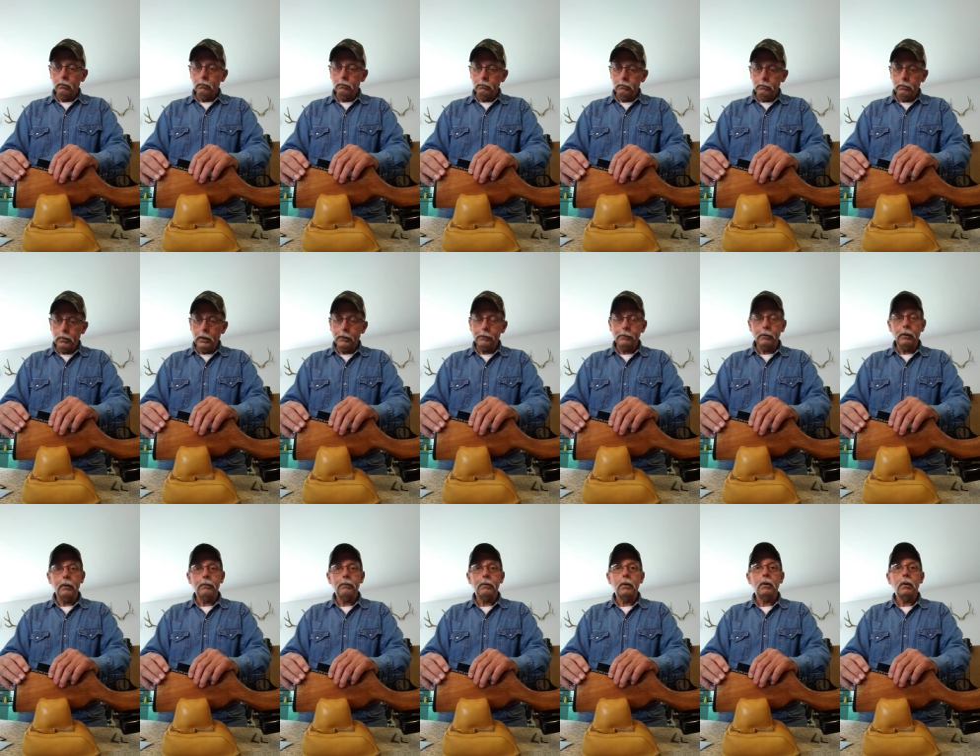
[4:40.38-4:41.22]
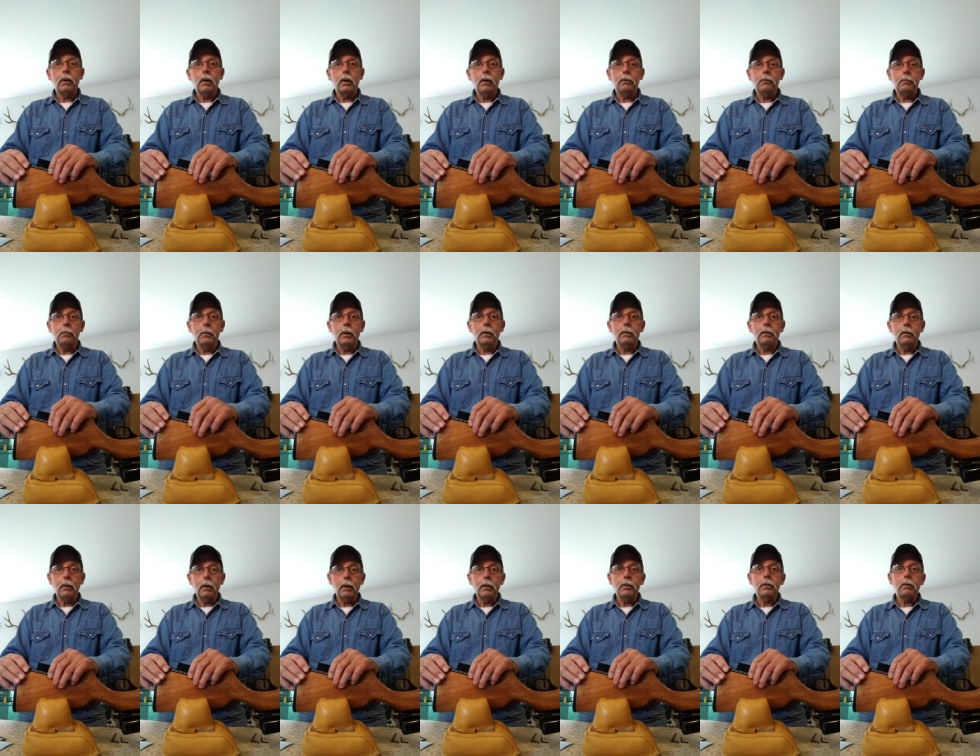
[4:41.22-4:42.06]
best left to your gunsmith
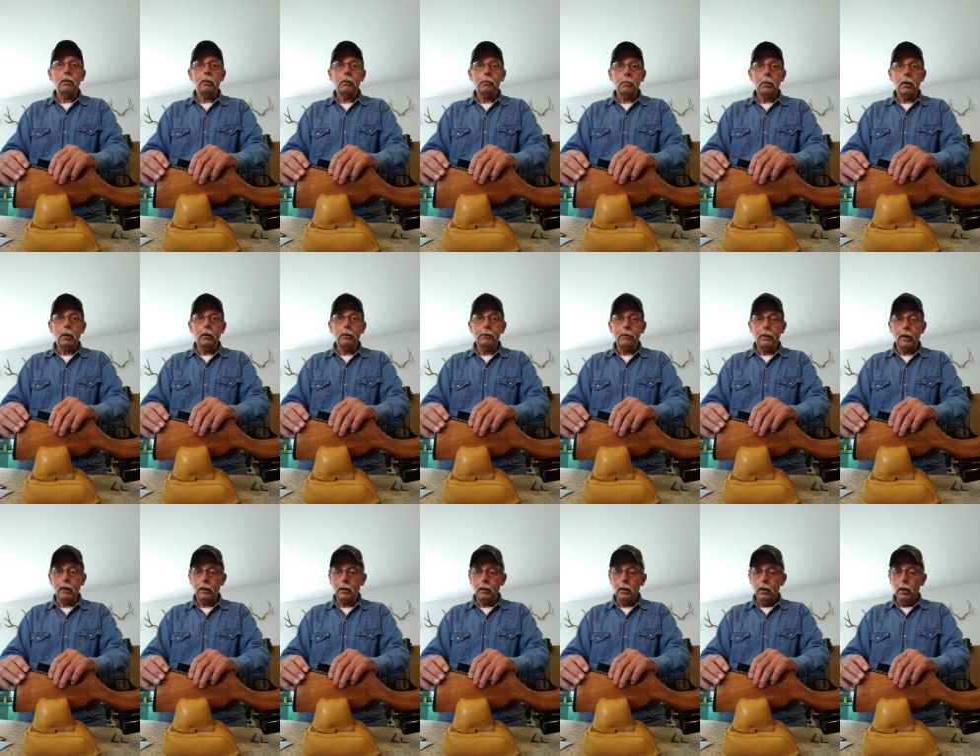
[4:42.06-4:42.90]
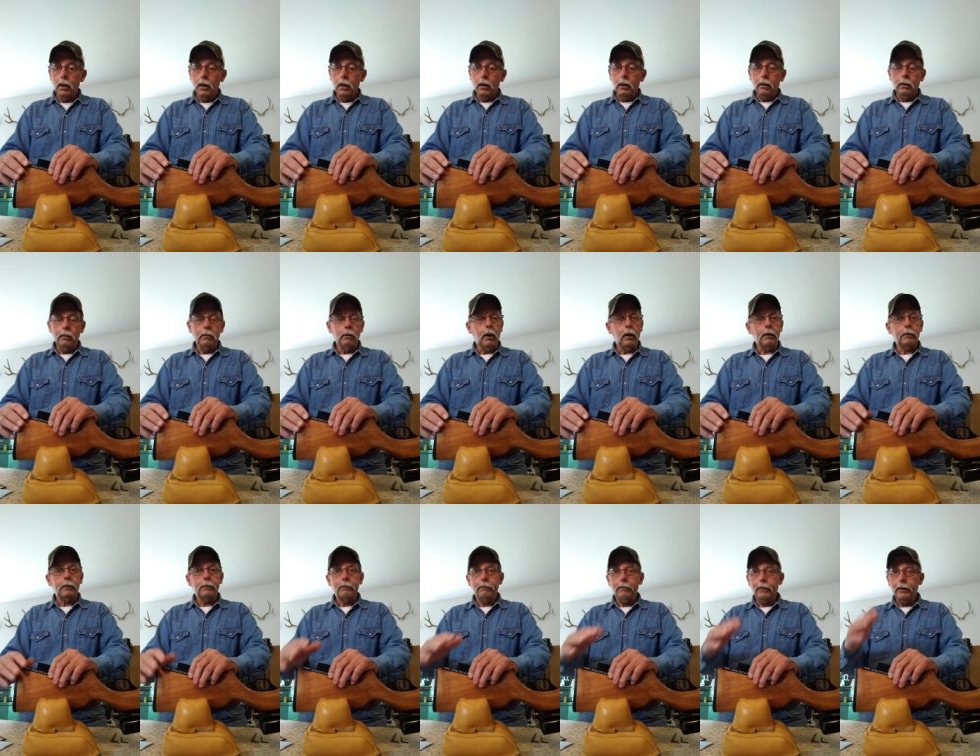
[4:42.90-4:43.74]
unless you're experienced at it.
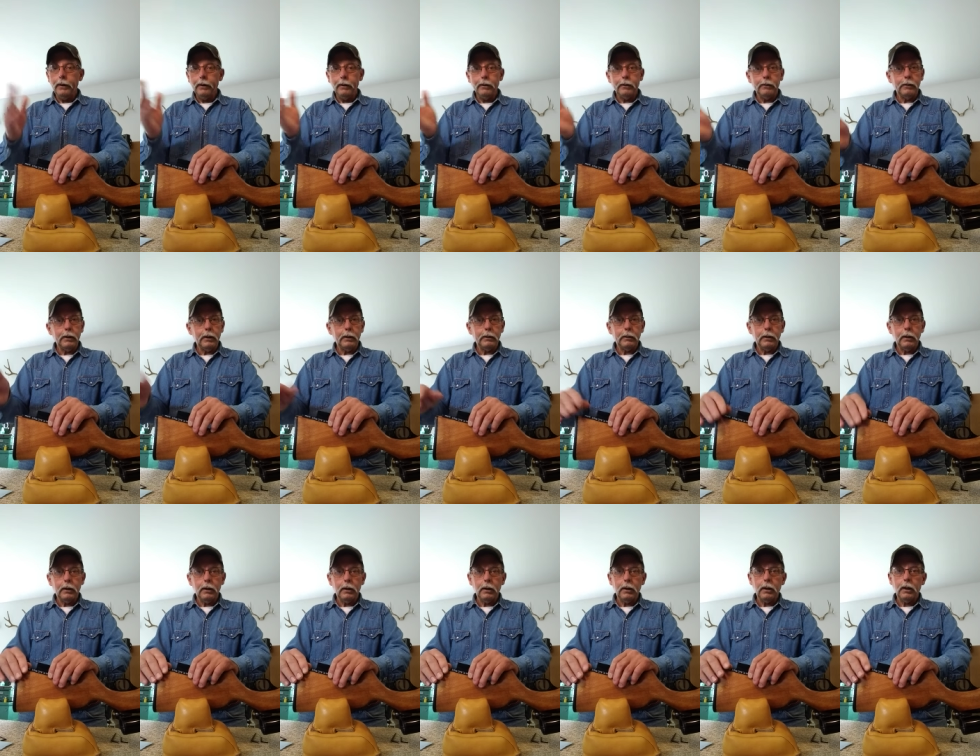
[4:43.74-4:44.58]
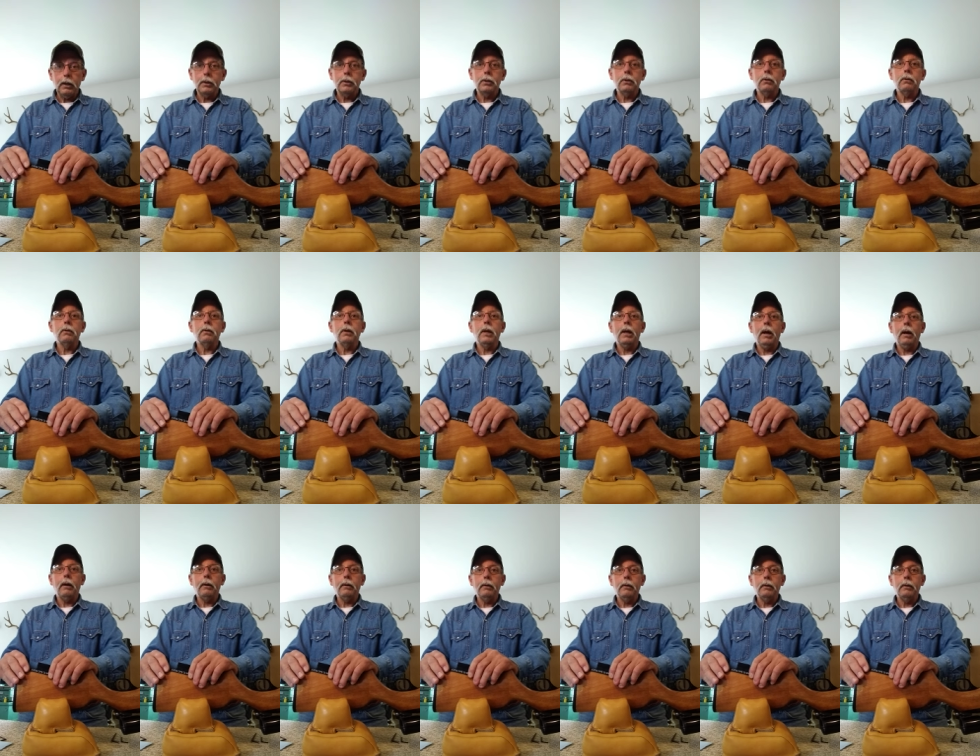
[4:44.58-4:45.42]
Lots of videos out there, guys showing you
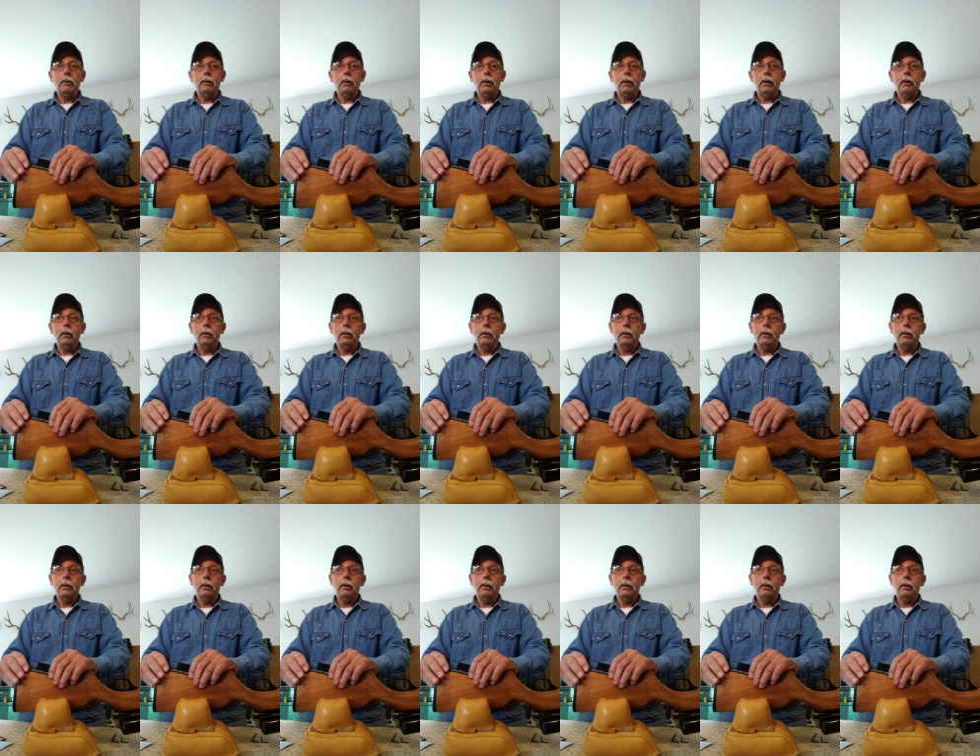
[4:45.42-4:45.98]
how to do it.